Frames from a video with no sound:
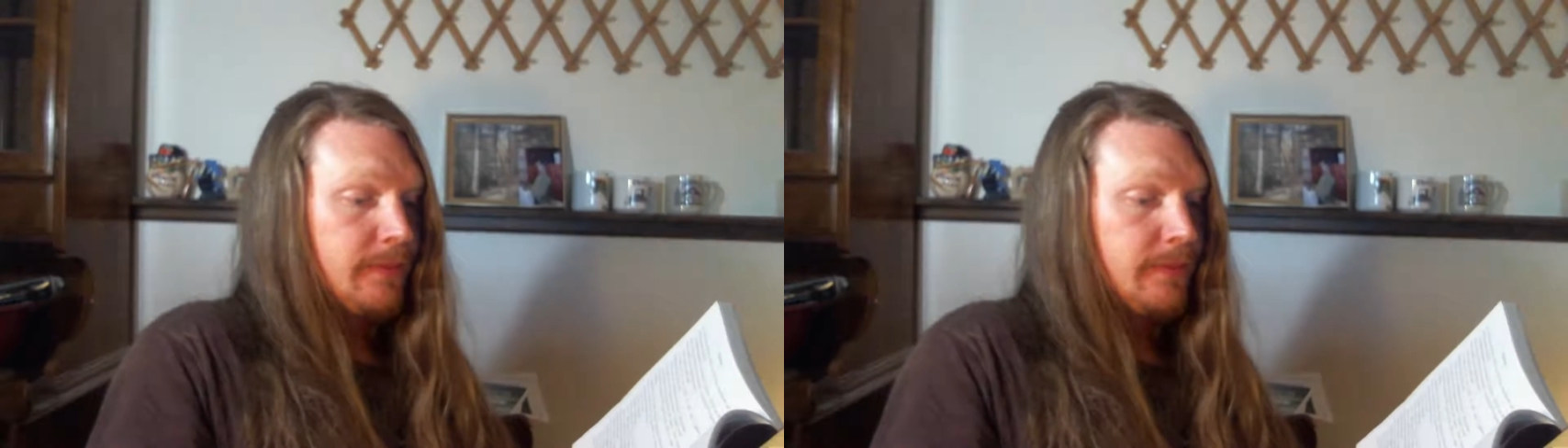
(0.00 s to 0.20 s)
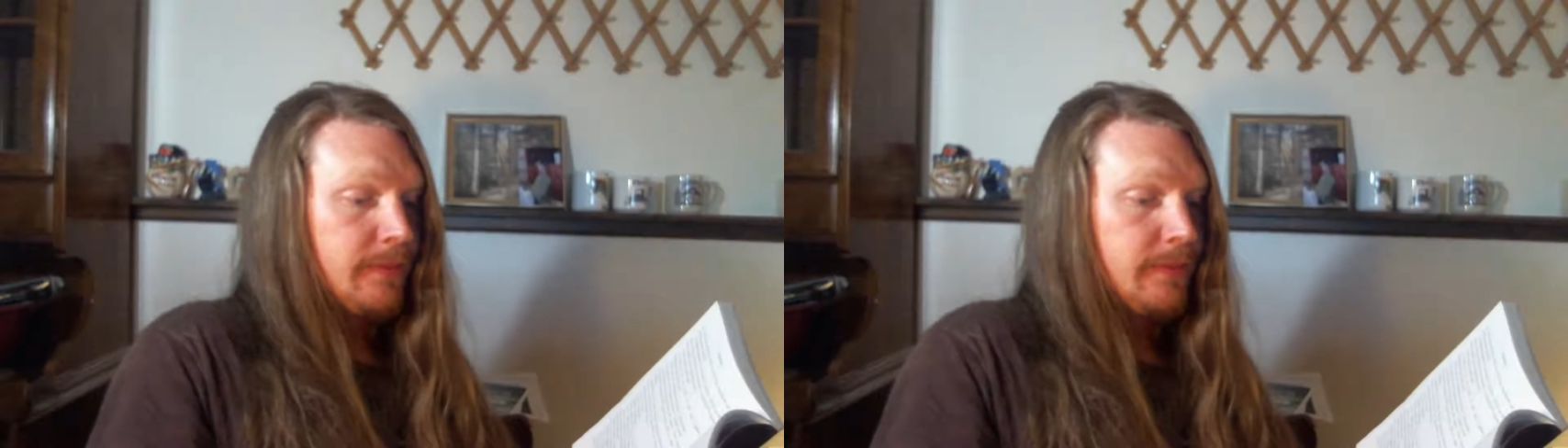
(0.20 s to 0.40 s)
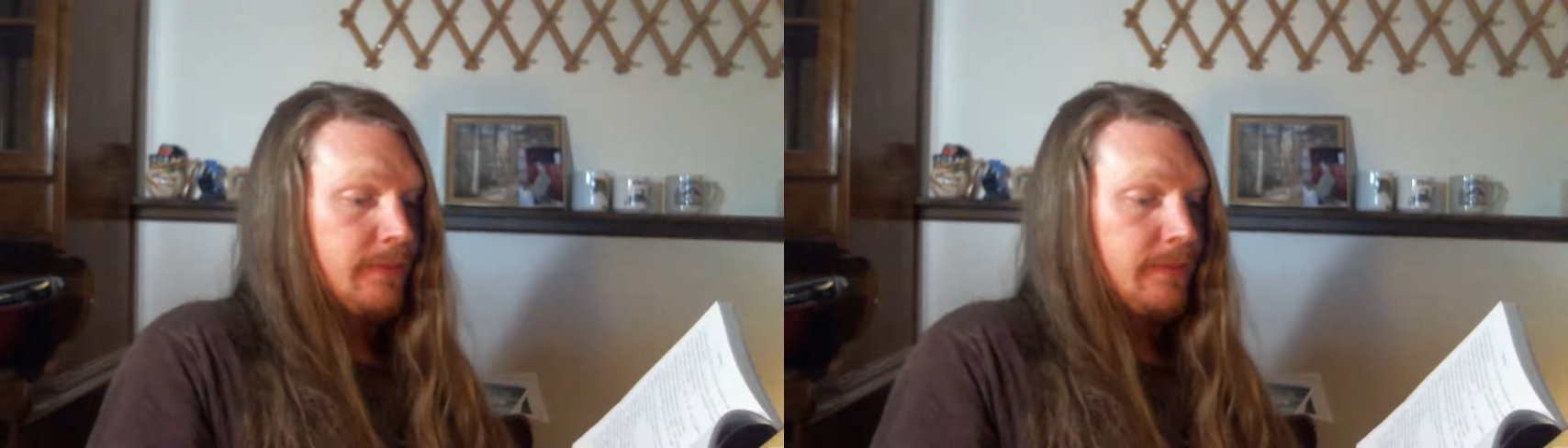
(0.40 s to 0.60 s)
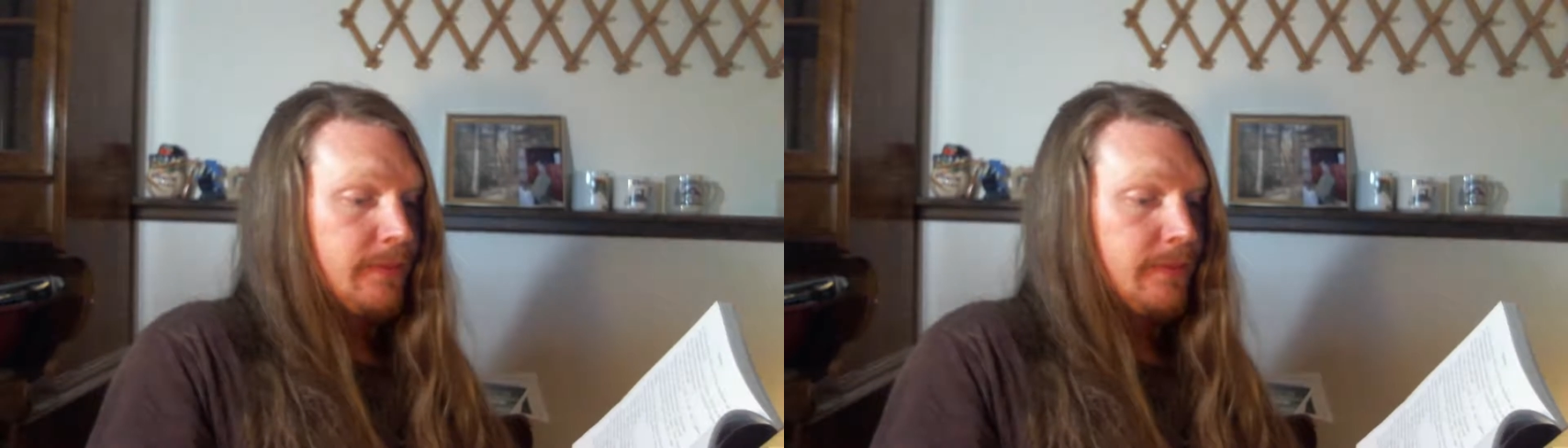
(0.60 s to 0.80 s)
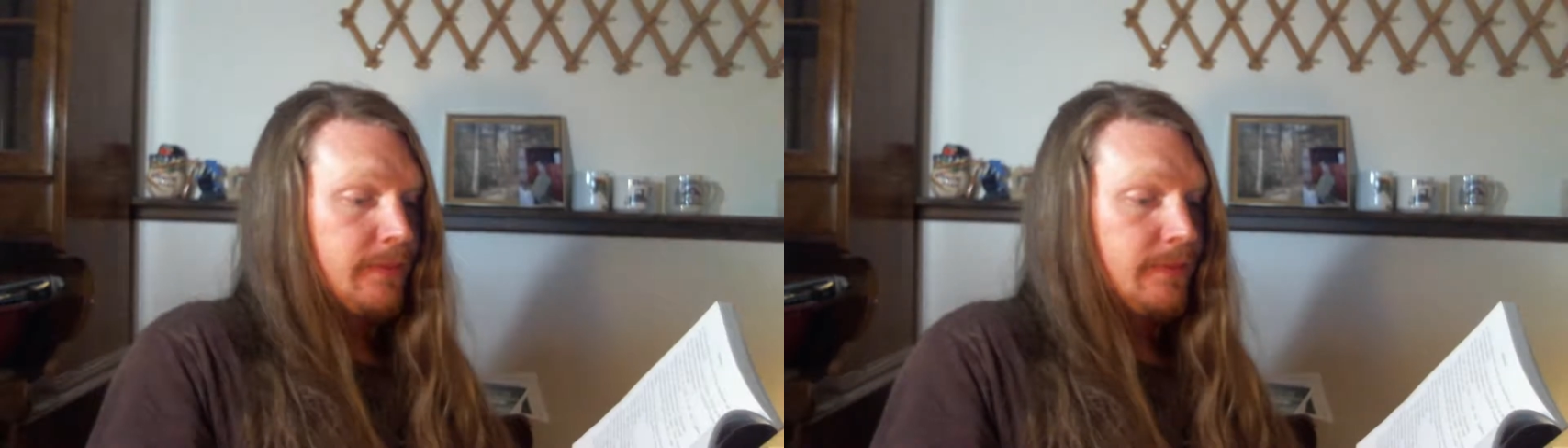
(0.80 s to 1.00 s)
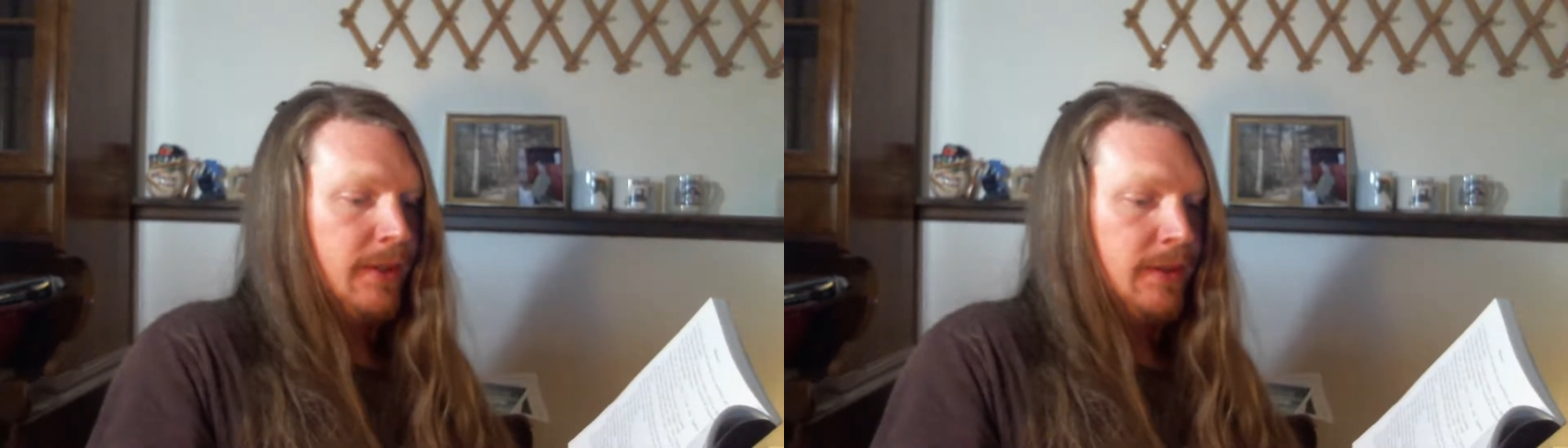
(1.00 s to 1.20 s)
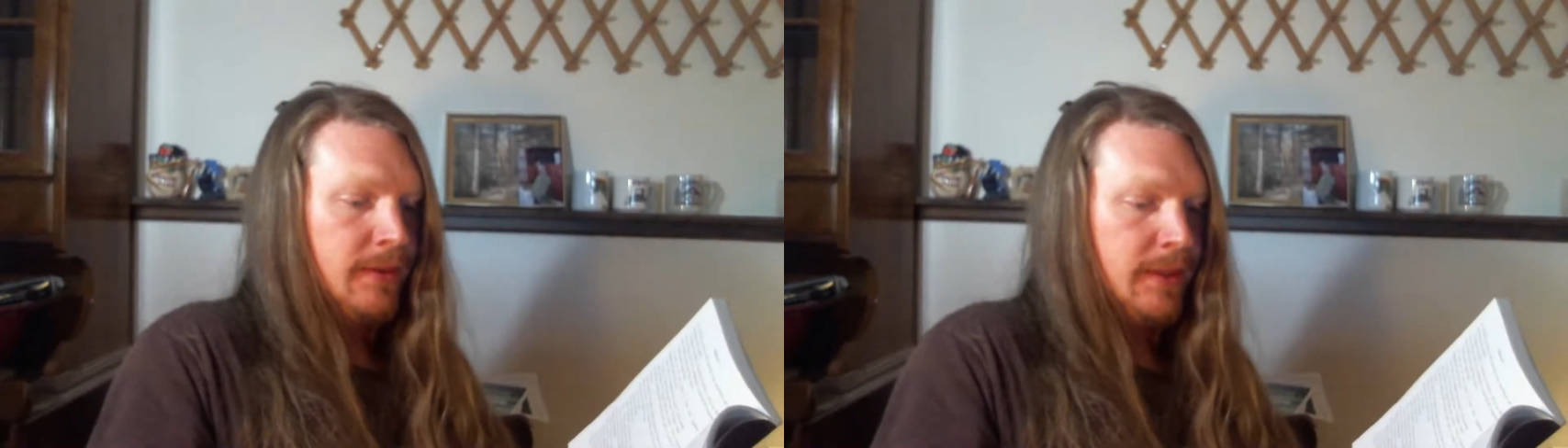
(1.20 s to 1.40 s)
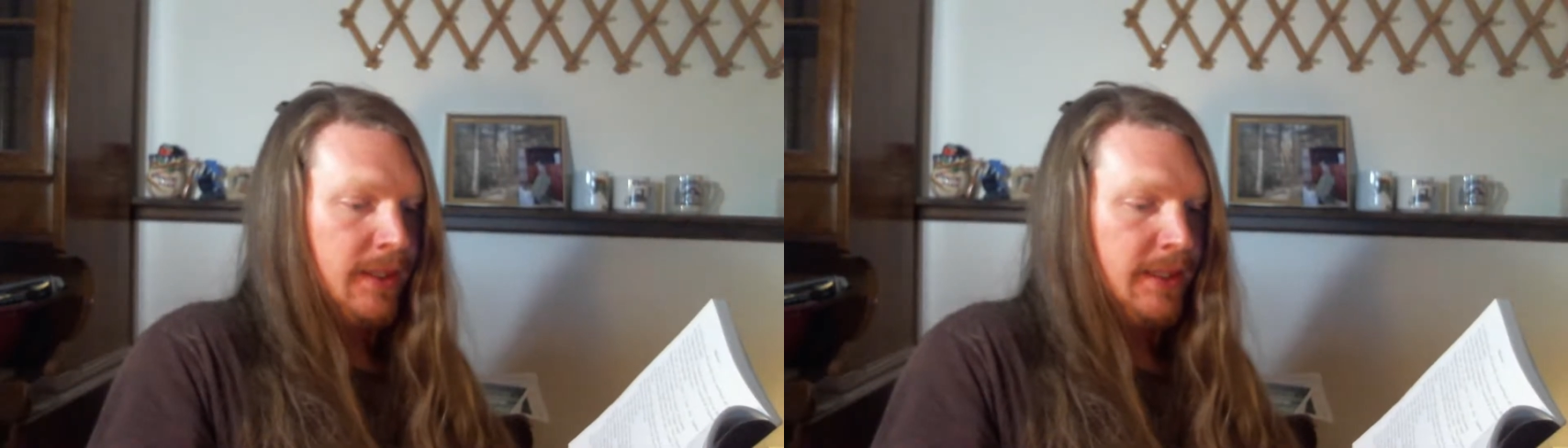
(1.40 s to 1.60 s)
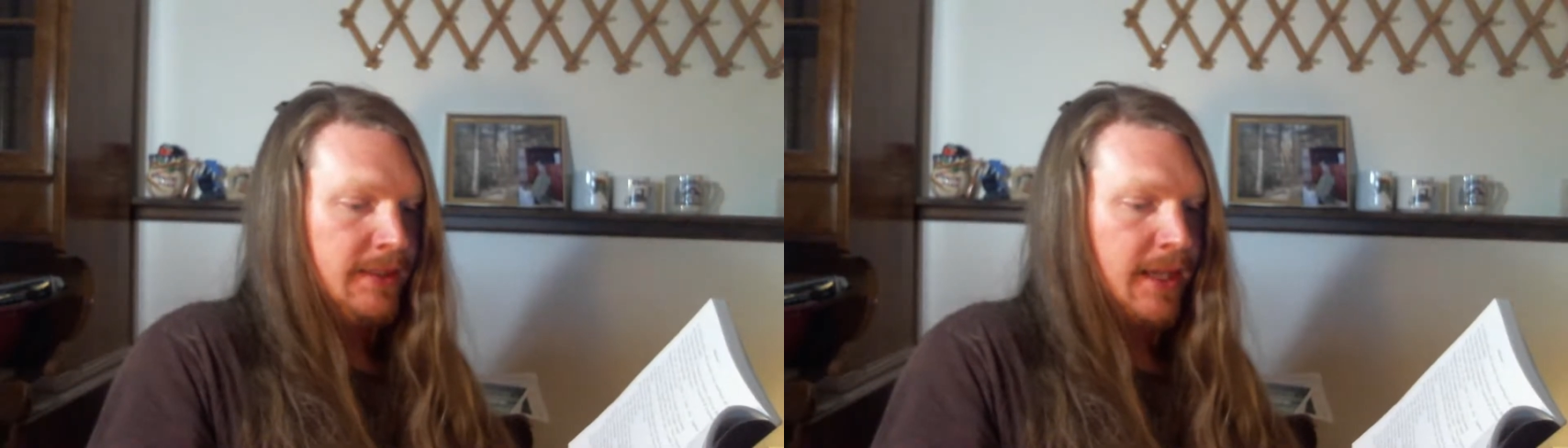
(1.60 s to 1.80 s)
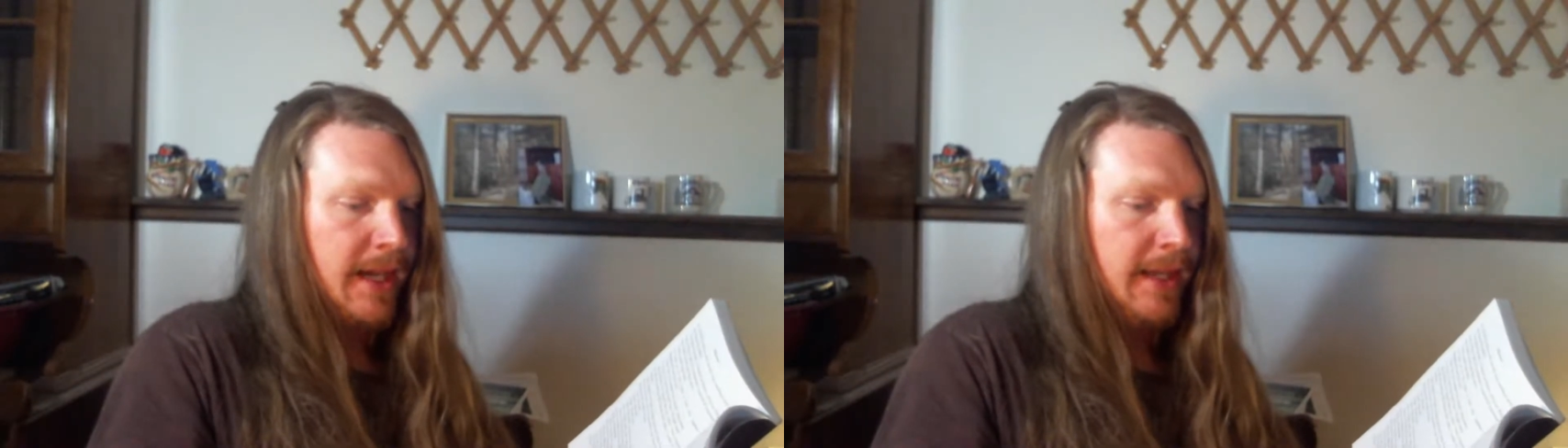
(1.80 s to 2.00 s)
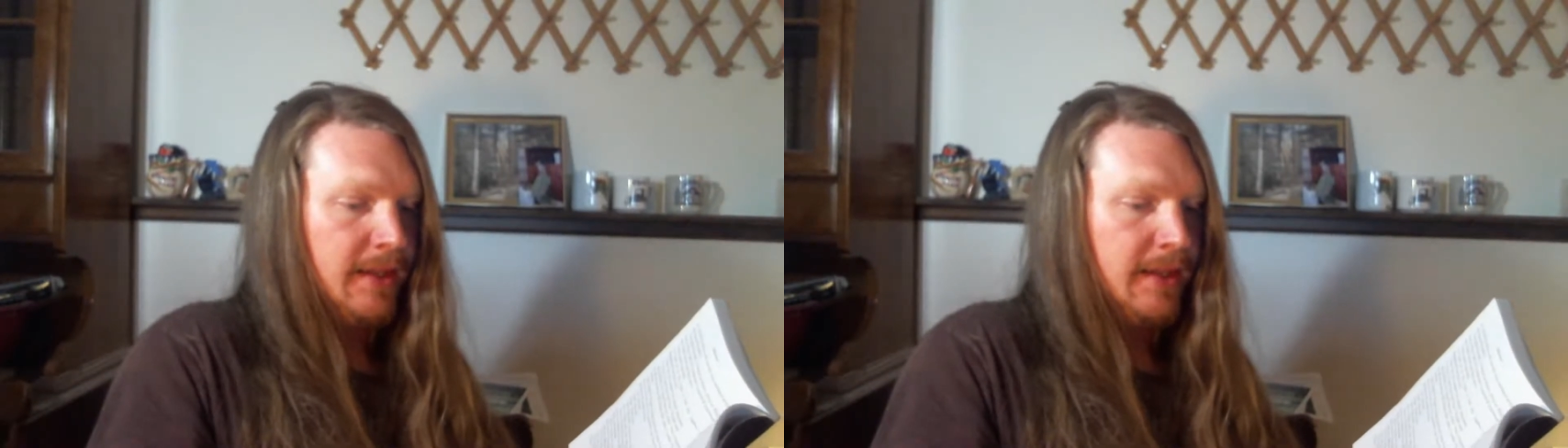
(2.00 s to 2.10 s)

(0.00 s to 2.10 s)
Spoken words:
Reg frowned. He sighed,